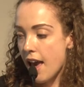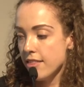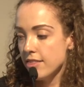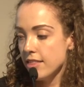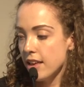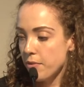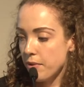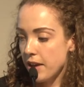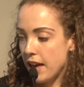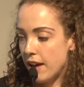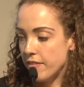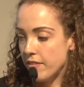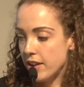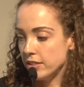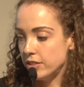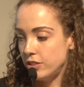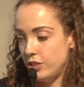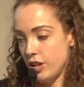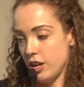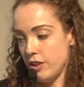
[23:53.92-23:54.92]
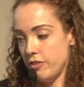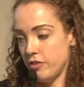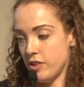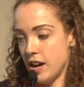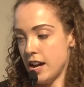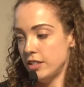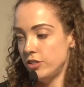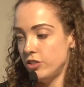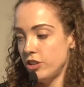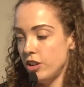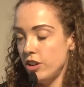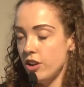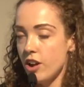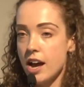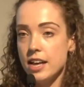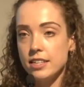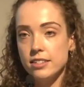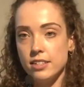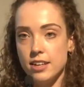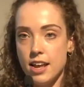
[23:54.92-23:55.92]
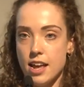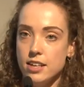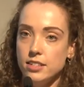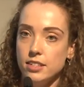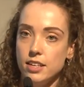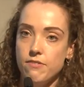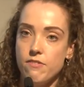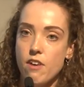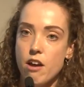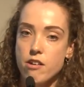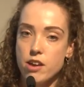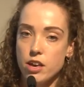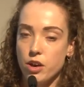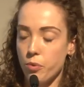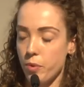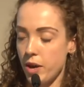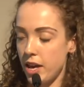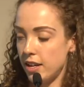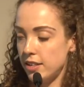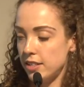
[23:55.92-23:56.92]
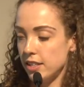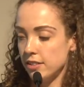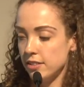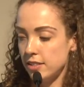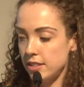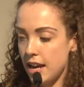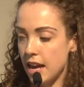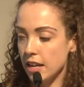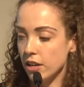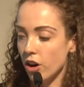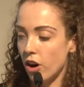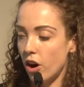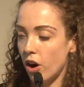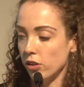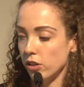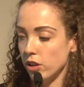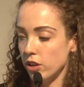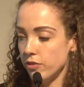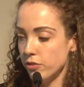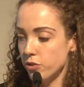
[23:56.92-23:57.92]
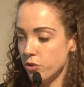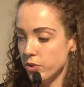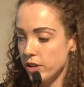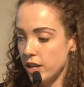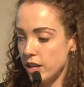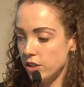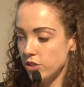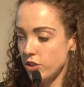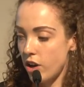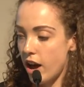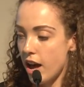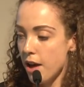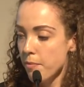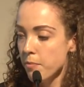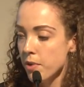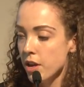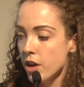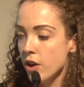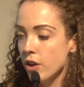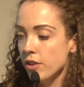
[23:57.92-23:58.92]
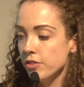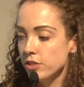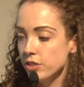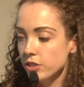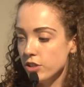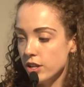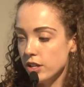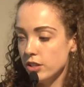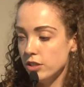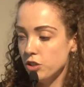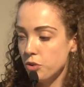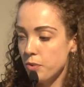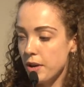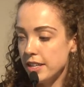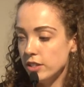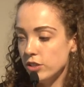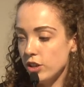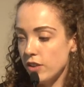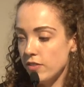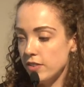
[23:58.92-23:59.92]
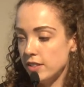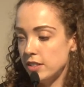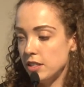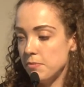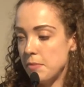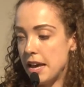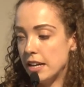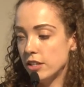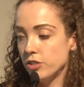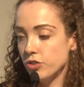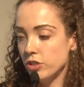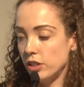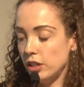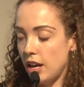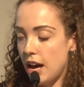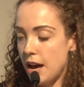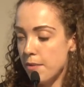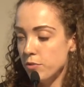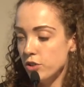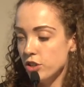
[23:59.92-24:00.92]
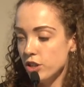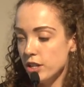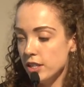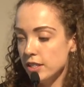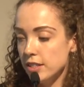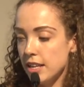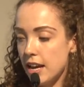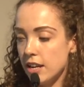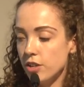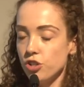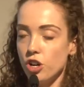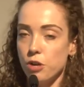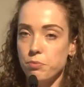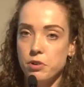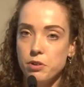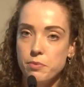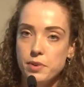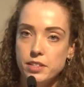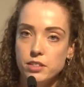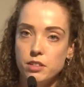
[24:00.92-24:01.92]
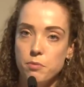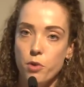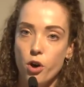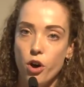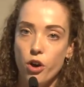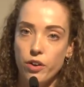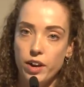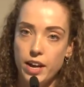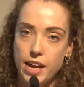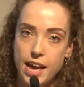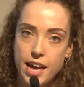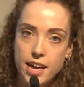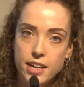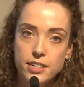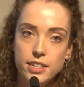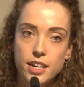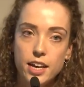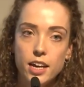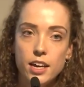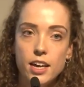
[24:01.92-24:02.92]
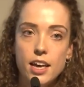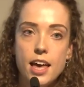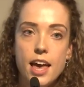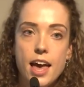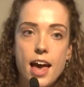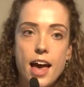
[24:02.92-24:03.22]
And there we have our stir fry. So nice and easy, very quick, doesn't take a whole lot of cooking time. Just going to squeeze over some extra lime juice and top it with some coriander.